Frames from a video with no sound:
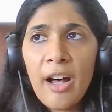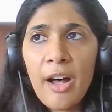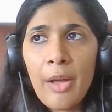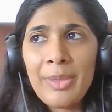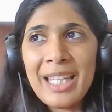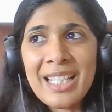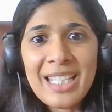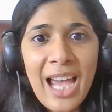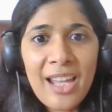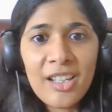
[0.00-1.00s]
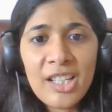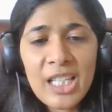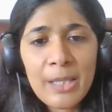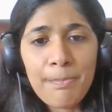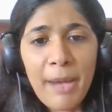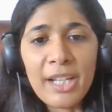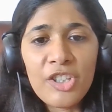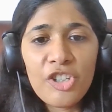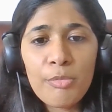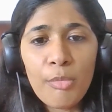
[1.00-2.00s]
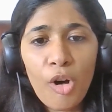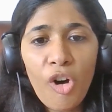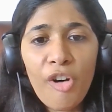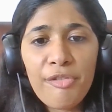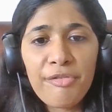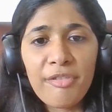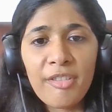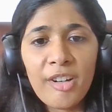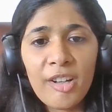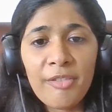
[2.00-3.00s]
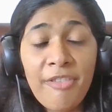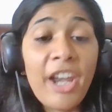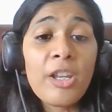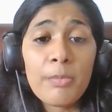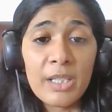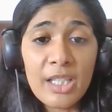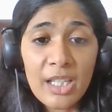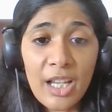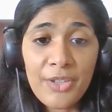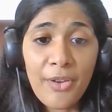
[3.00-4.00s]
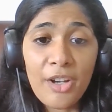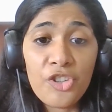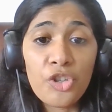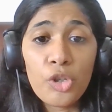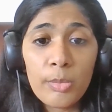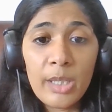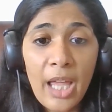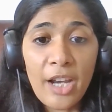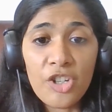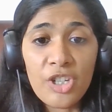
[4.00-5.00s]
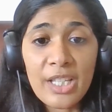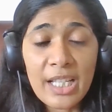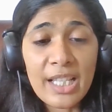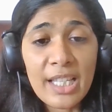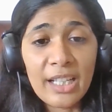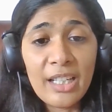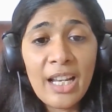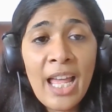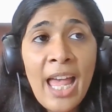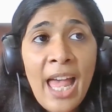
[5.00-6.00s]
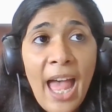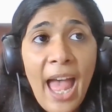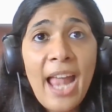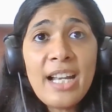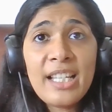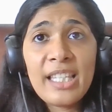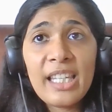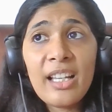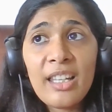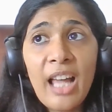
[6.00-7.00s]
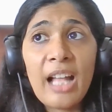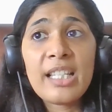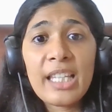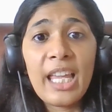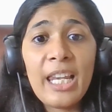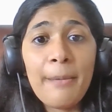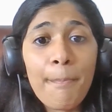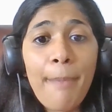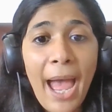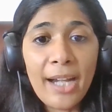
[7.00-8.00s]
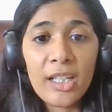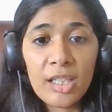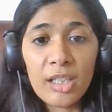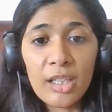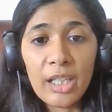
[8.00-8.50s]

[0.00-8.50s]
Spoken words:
the entire spectrum of variables as far as renewable energy is concerned, and see a large scale impact